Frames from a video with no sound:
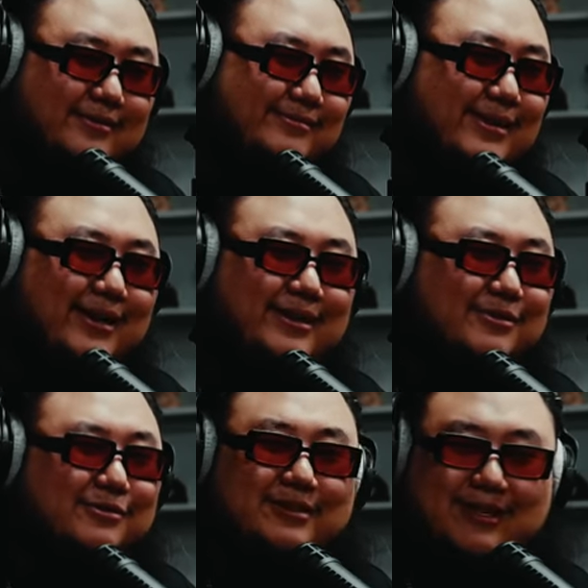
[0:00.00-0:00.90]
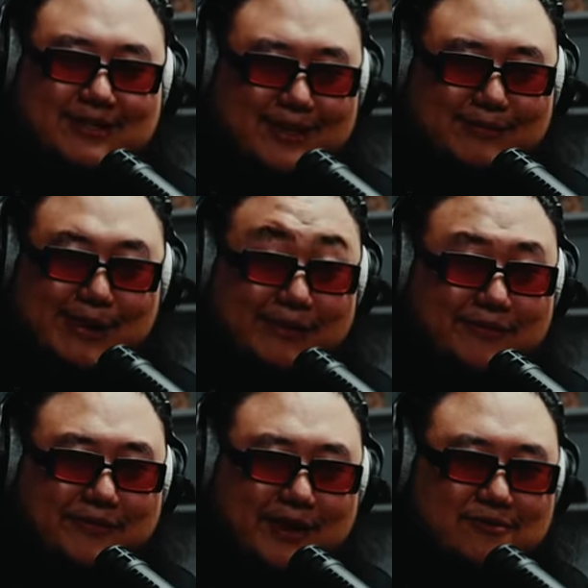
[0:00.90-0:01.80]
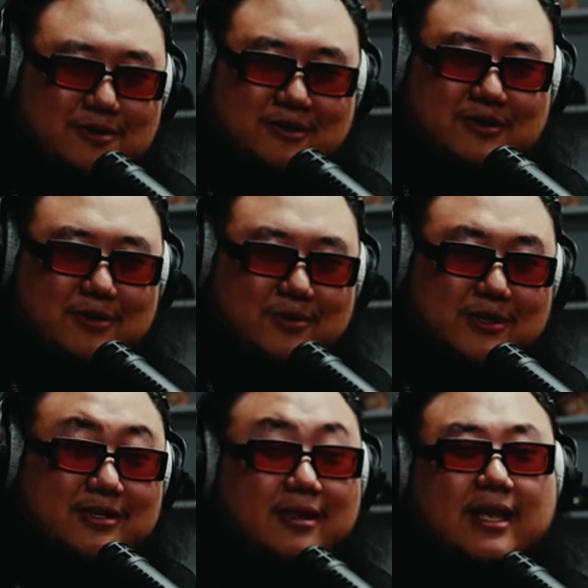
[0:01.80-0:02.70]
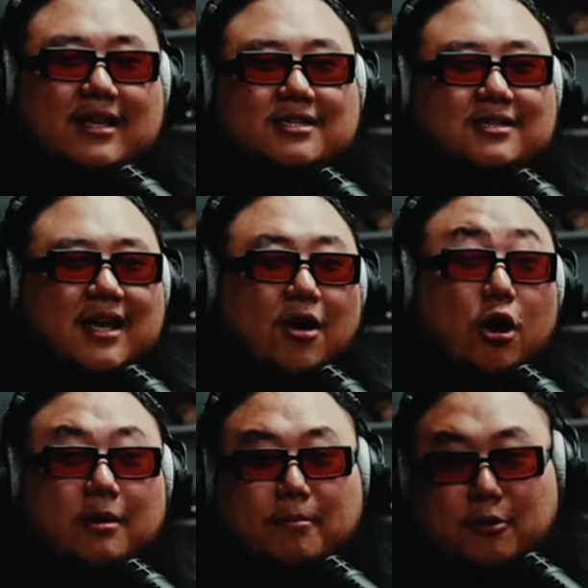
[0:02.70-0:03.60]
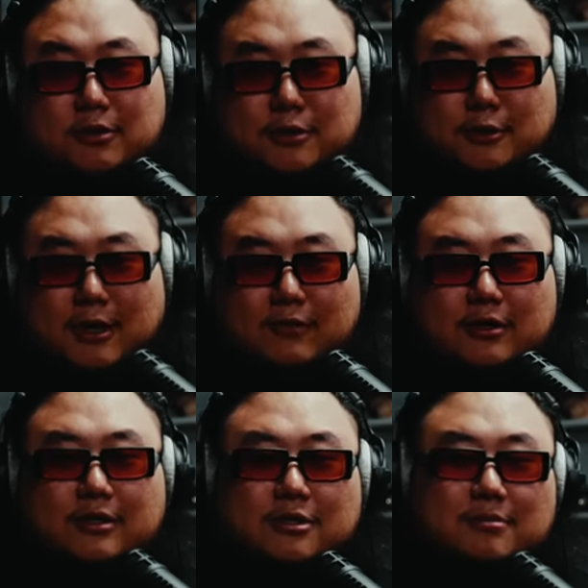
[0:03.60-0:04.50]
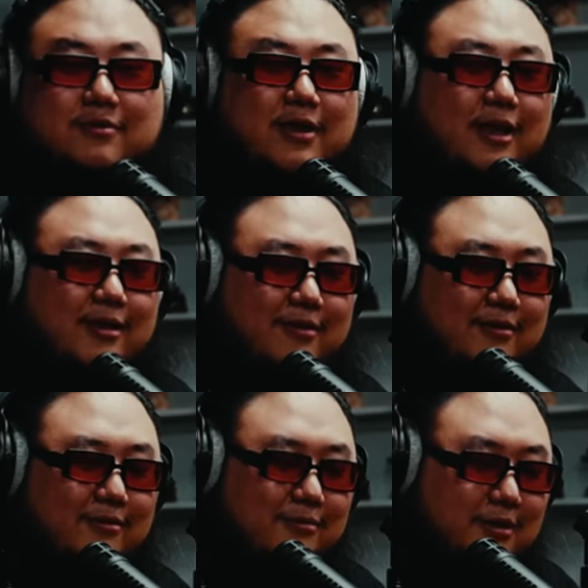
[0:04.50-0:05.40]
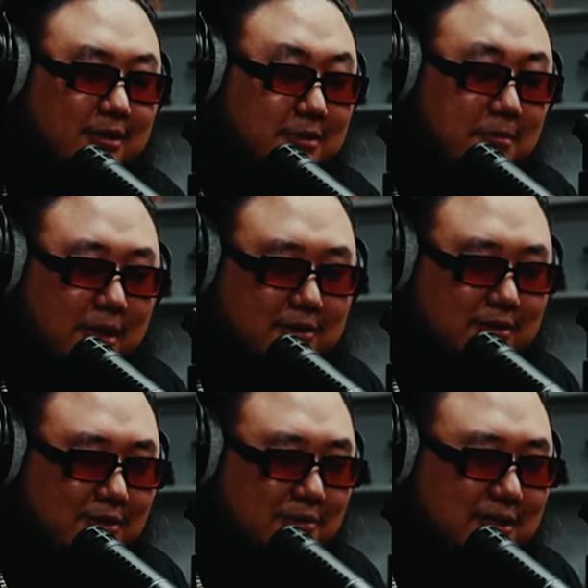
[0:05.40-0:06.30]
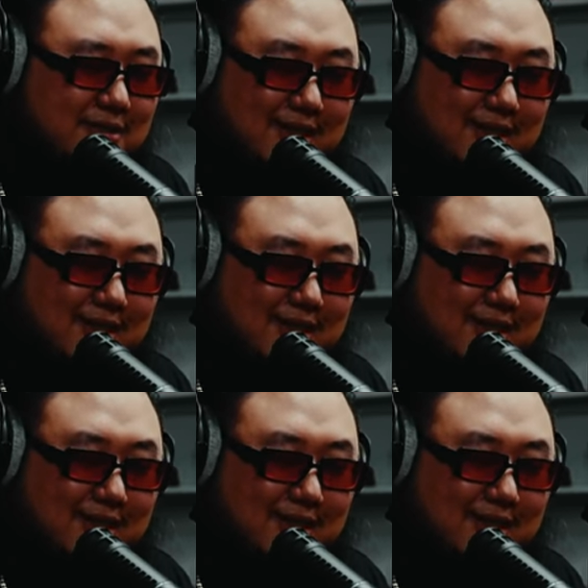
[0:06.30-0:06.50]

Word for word: I think Huta's like my favorite soloist. Like that's just like on a personal level in terms of like when it comes to male soloists.